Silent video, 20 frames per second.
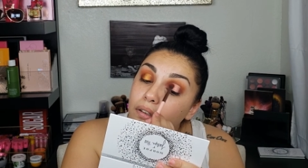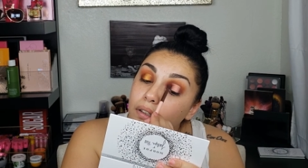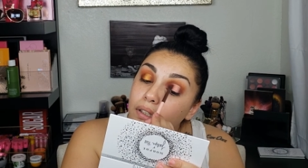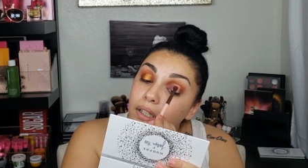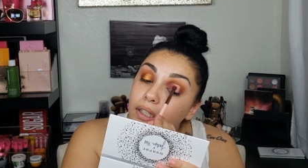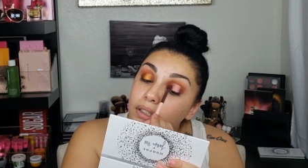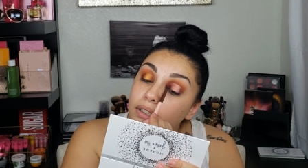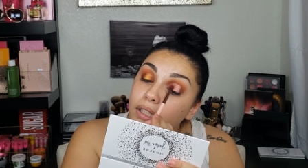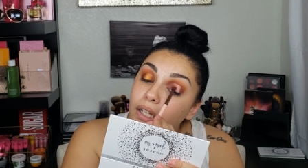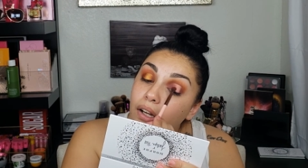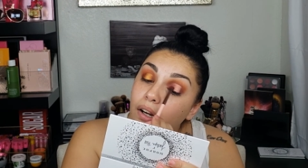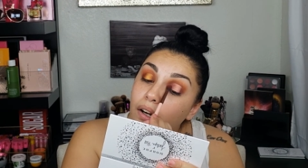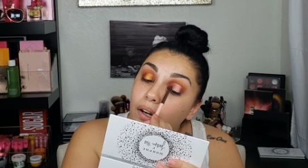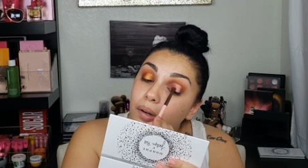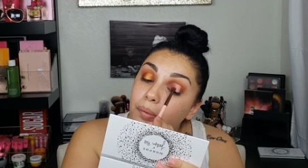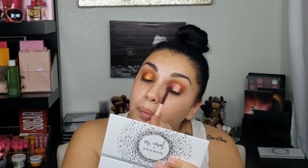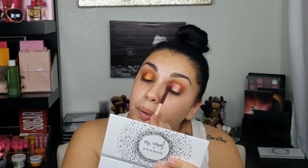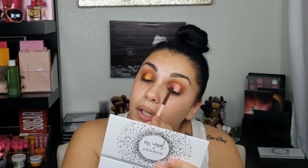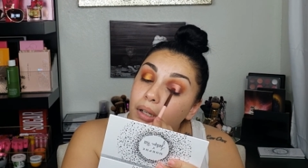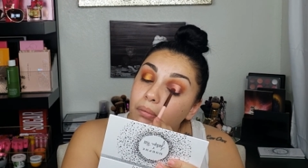because they are
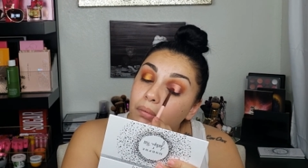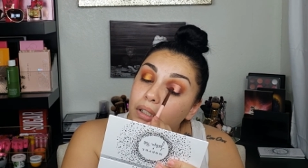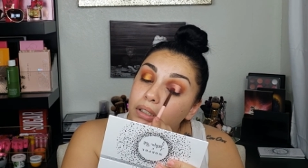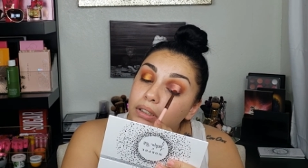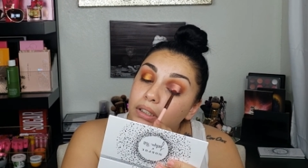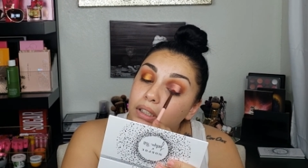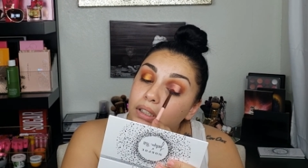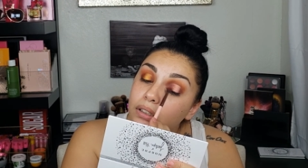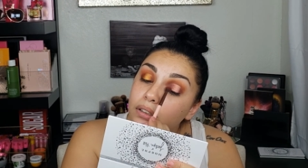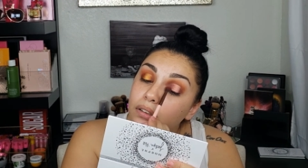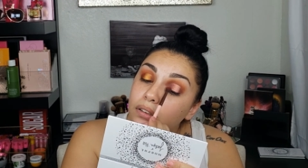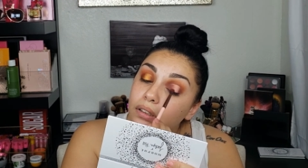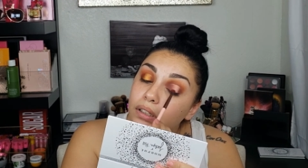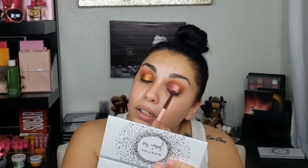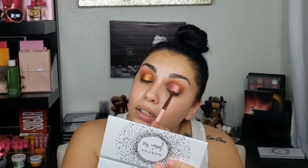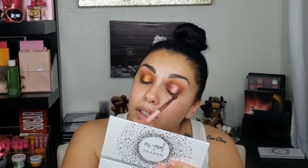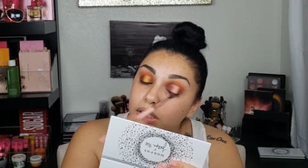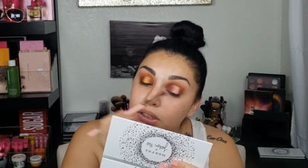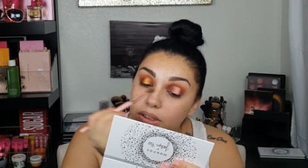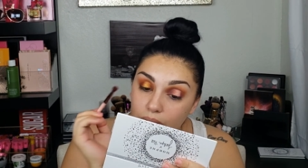pigmented, at
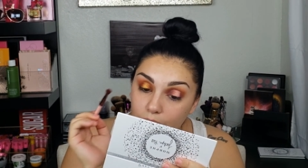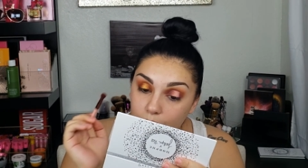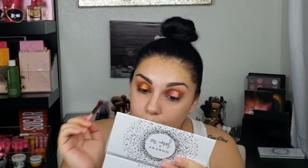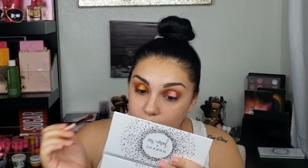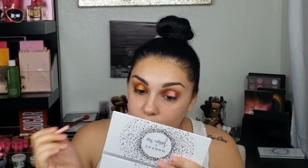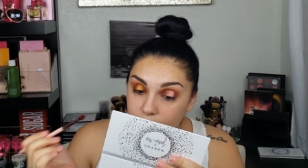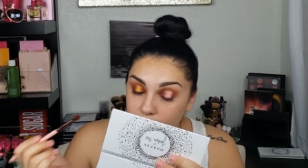least the ones